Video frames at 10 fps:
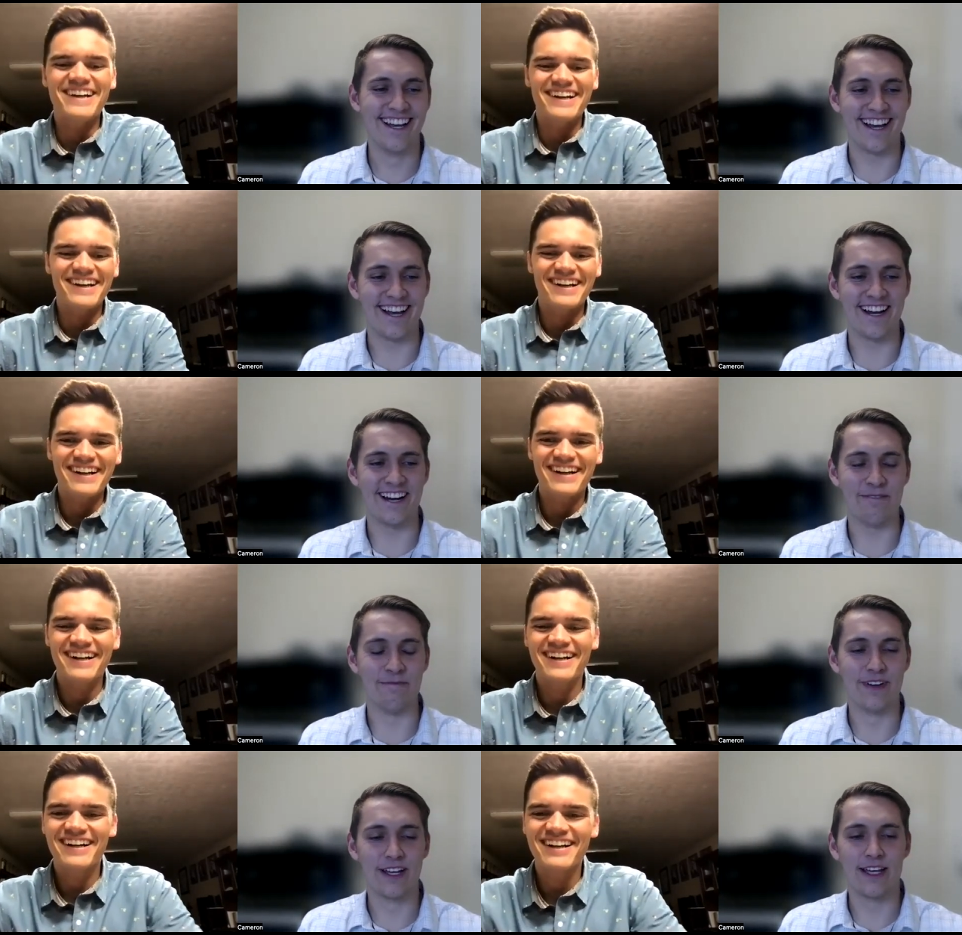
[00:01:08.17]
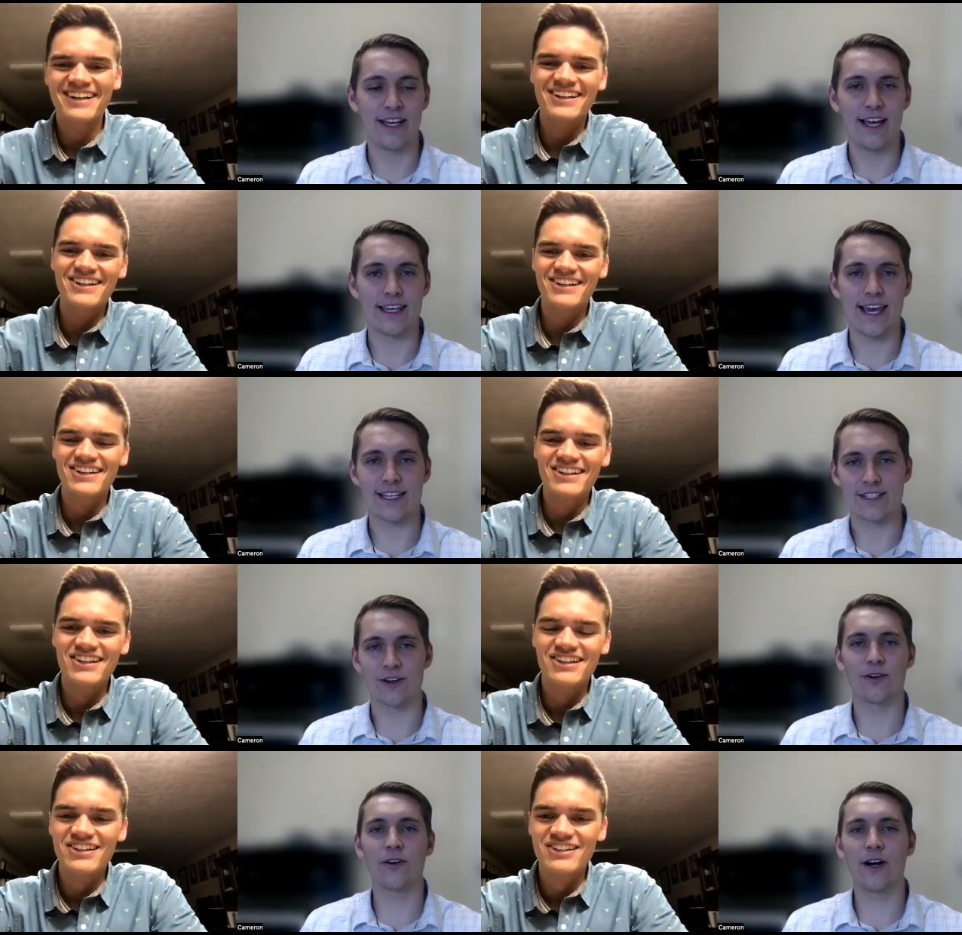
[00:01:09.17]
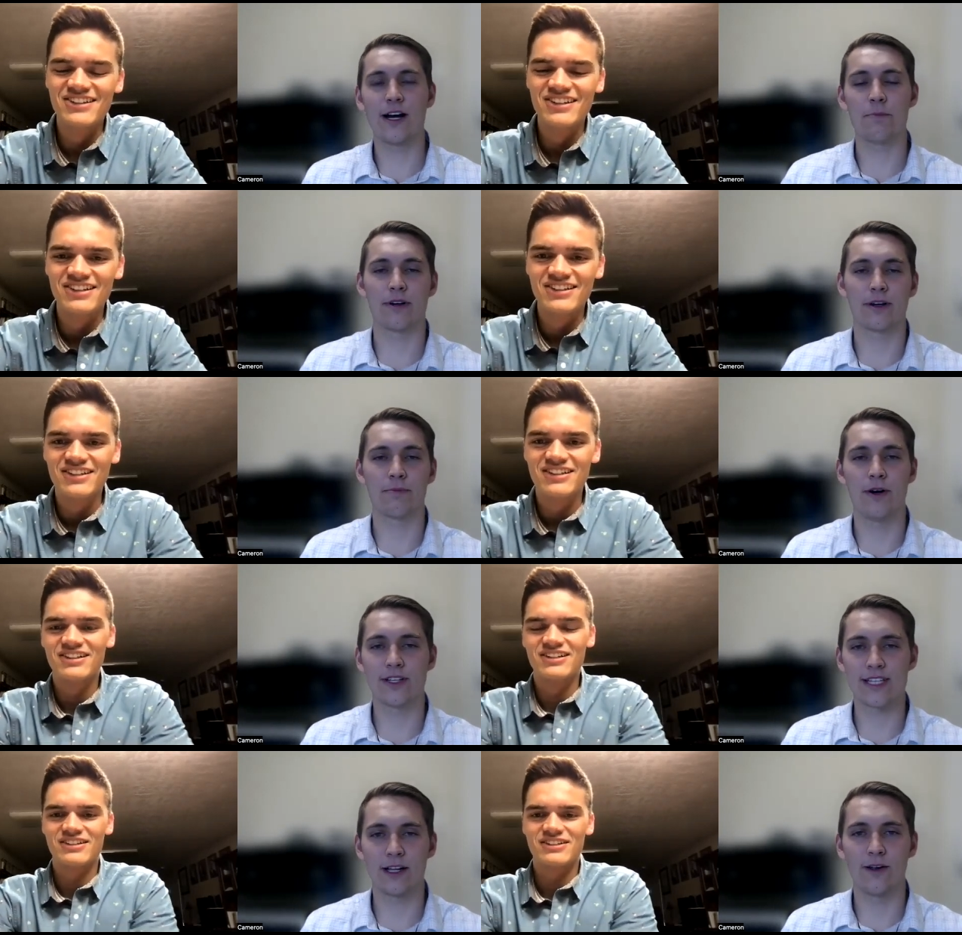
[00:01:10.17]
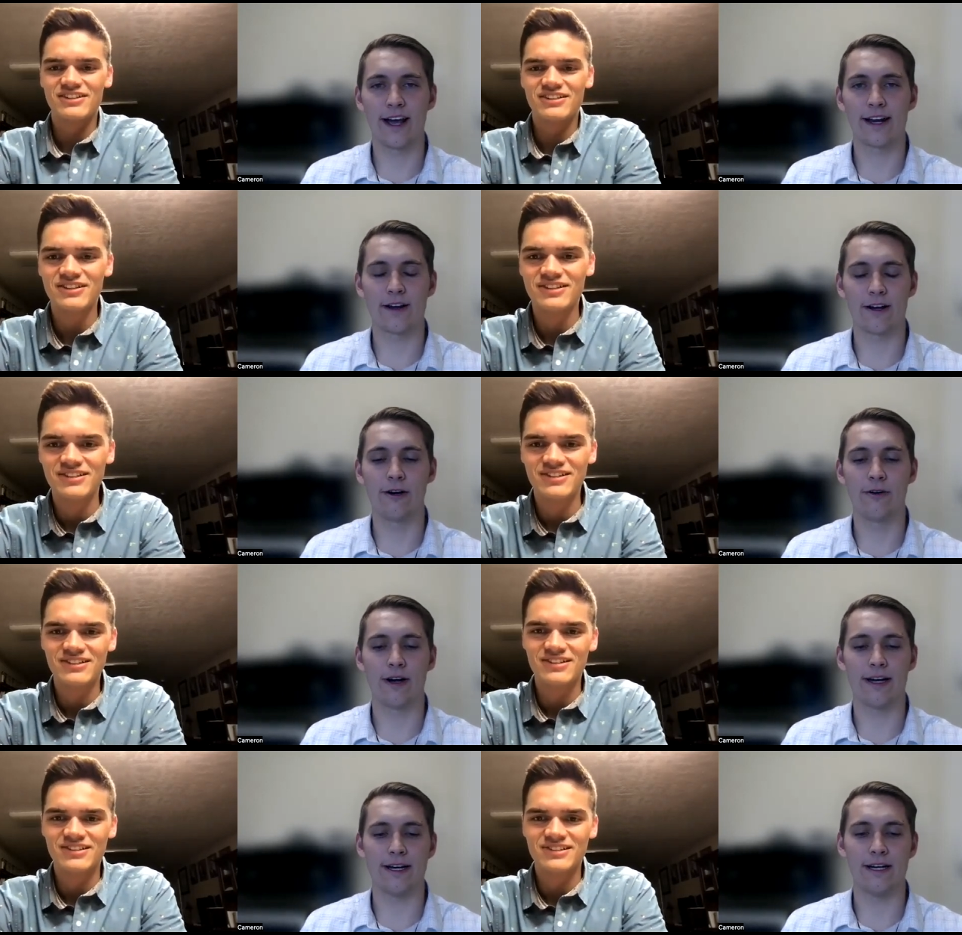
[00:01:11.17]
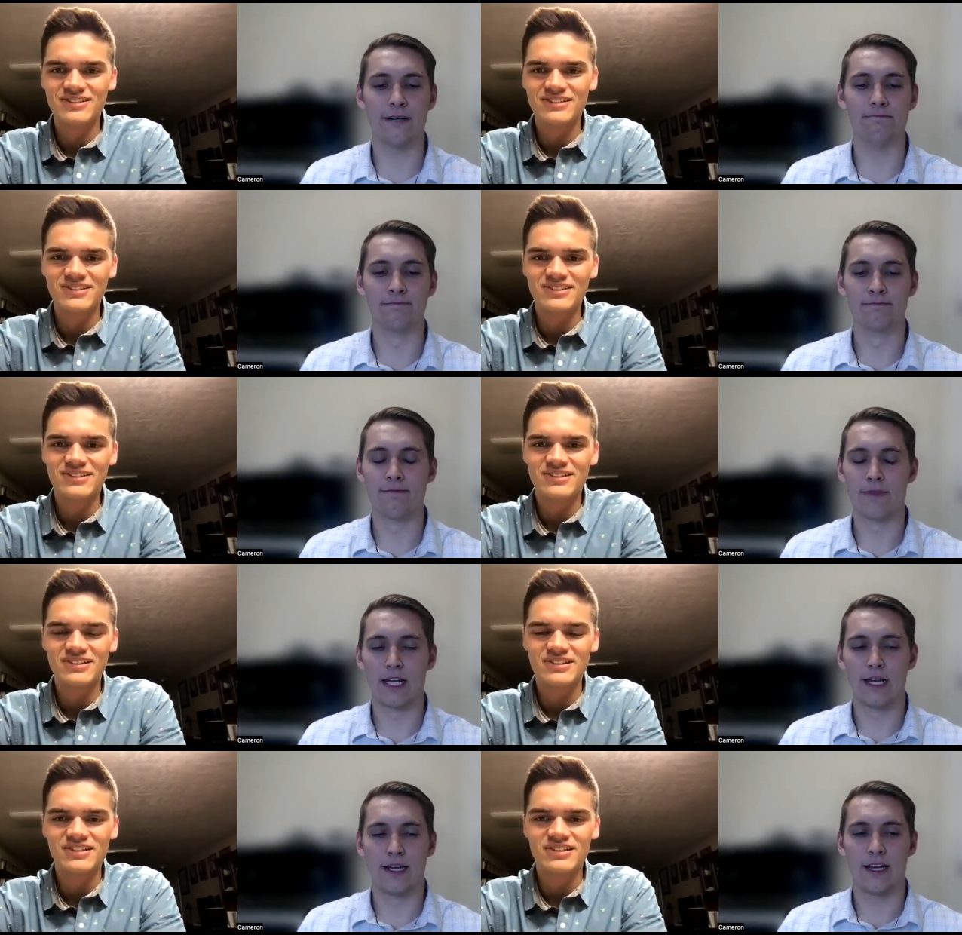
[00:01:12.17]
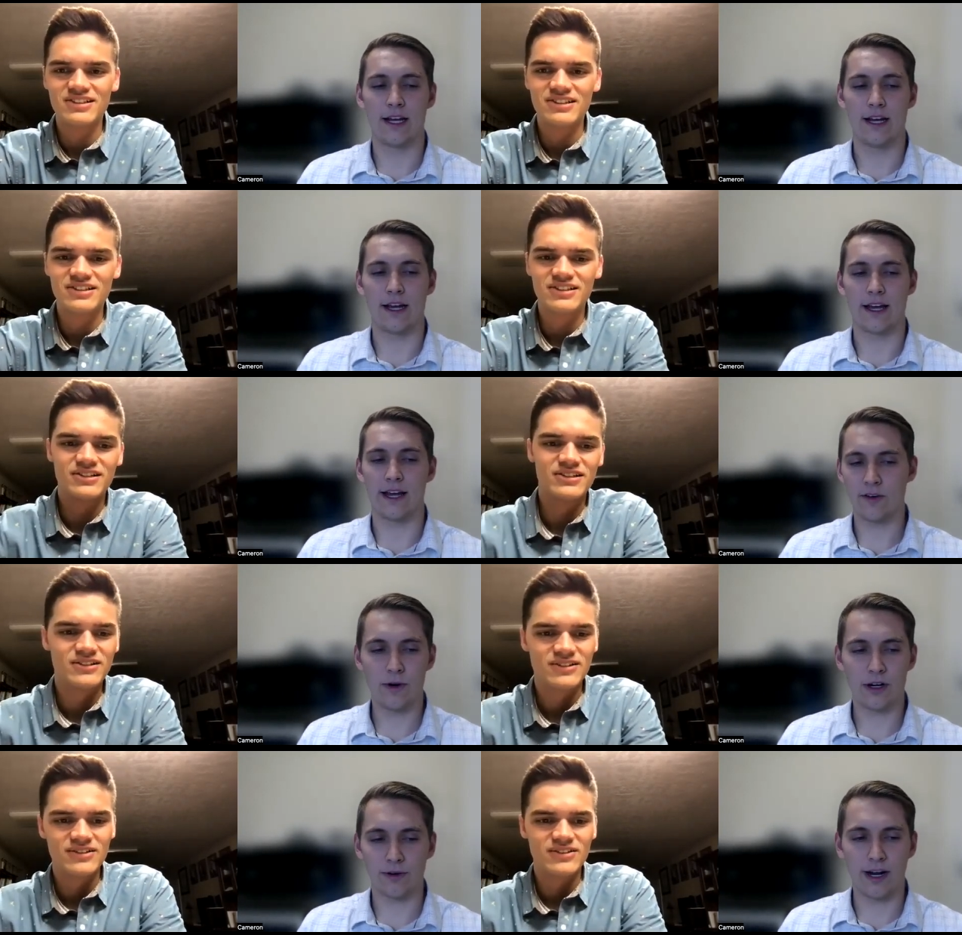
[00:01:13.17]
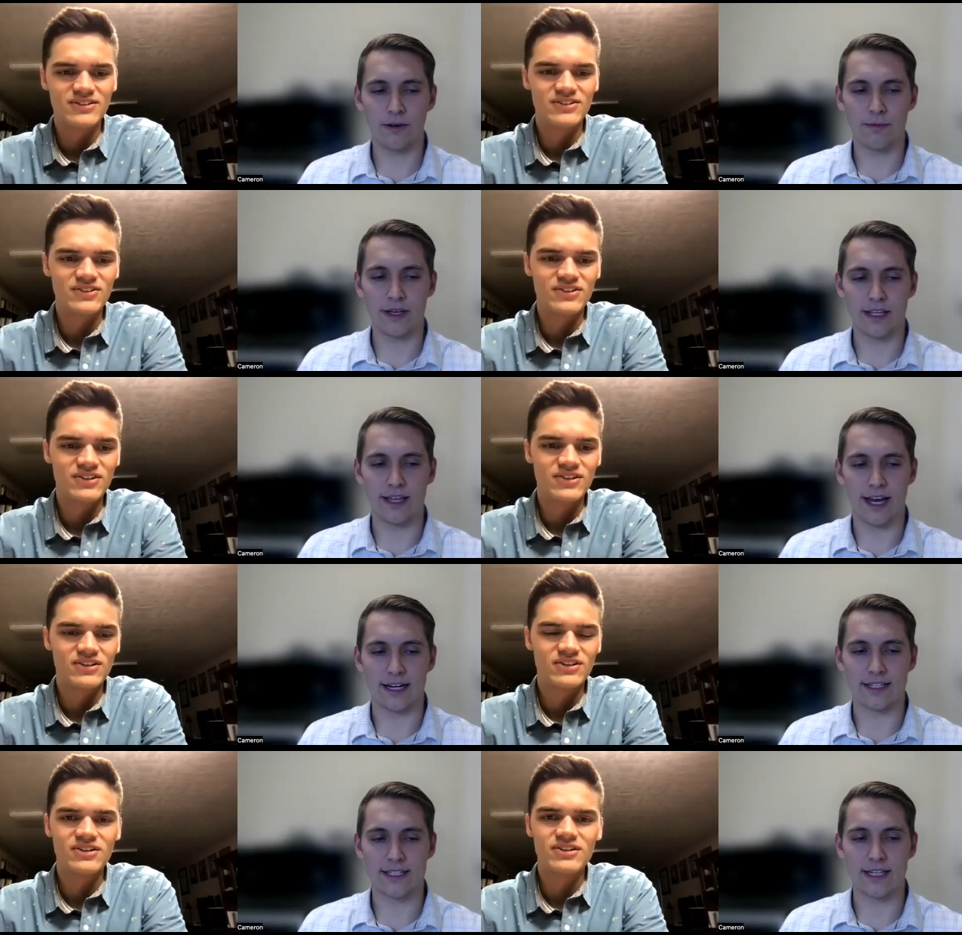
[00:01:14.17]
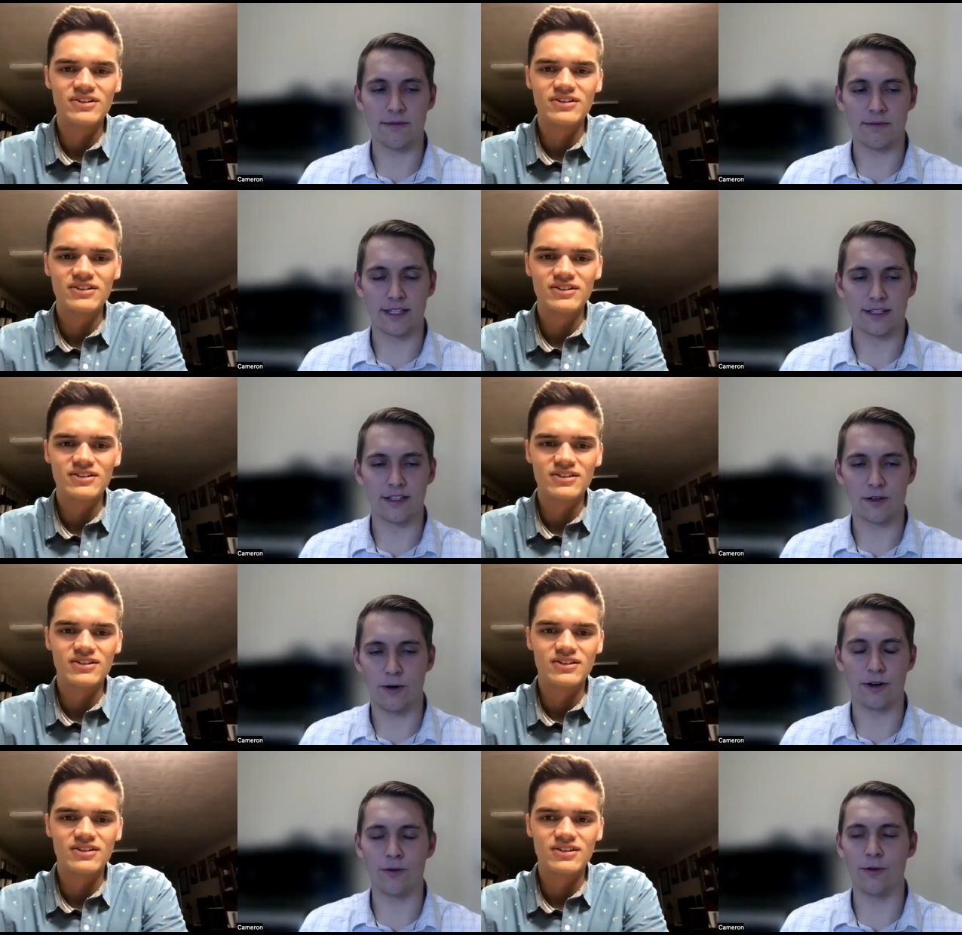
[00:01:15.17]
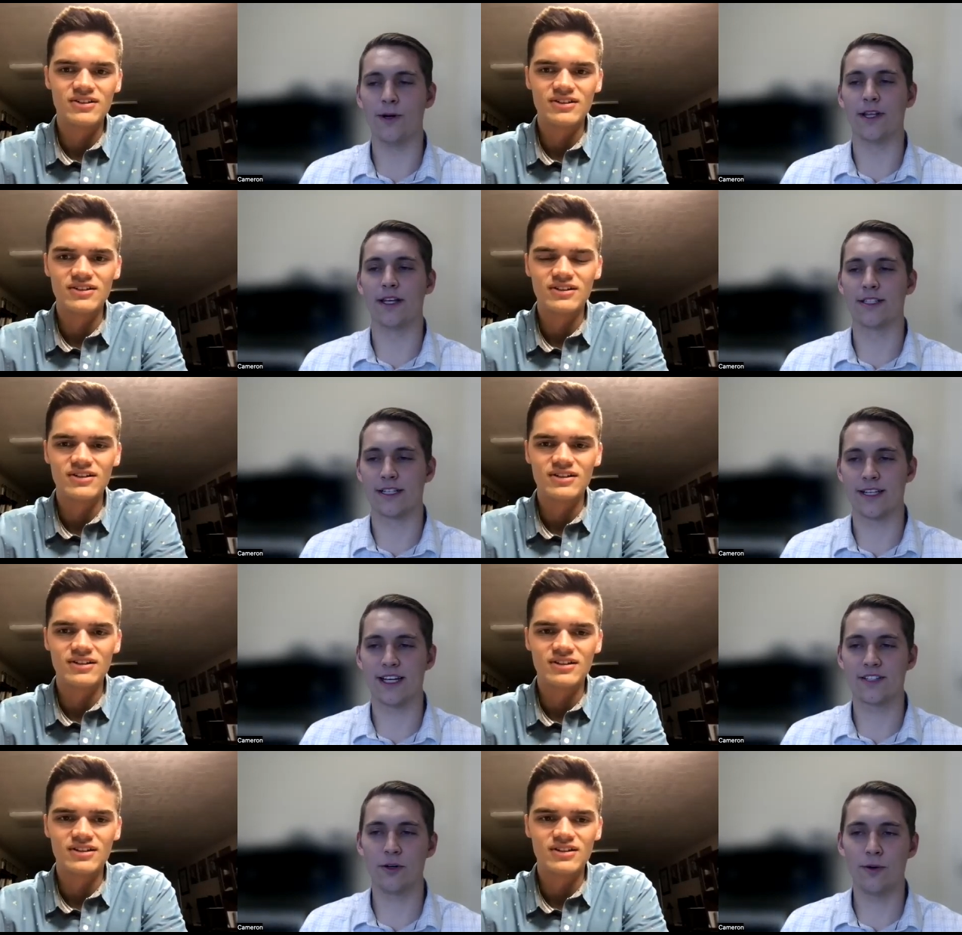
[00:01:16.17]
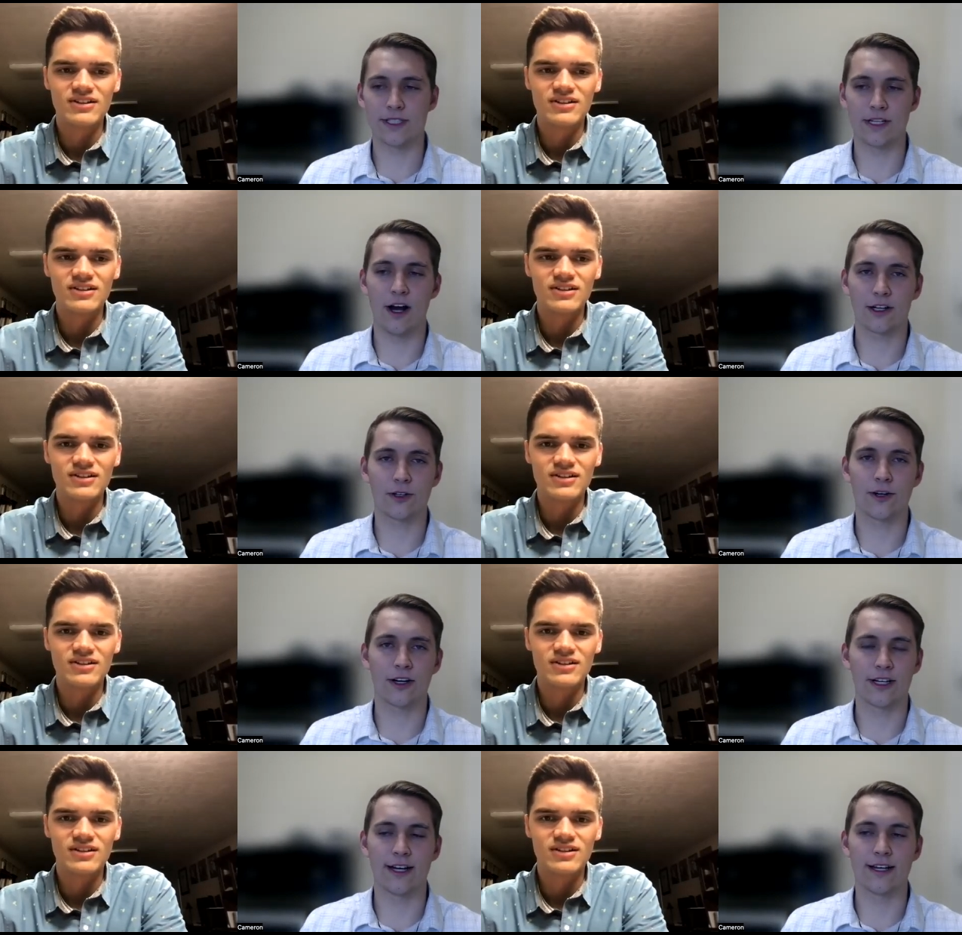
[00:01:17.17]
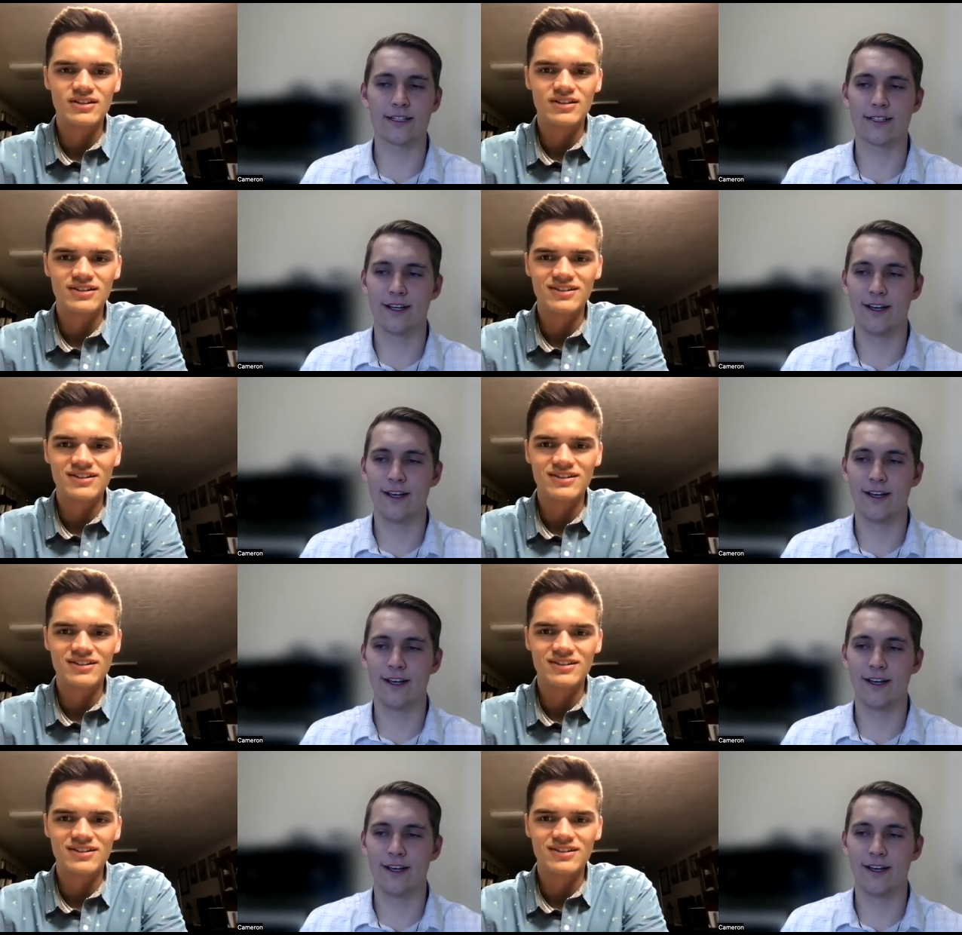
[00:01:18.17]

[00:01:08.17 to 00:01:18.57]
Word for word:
Speaker 1: um, yeah, so grew up Pocatello, Idaho. Um, everyone around me that seemed quote unquote successful was a doctor or a dentist.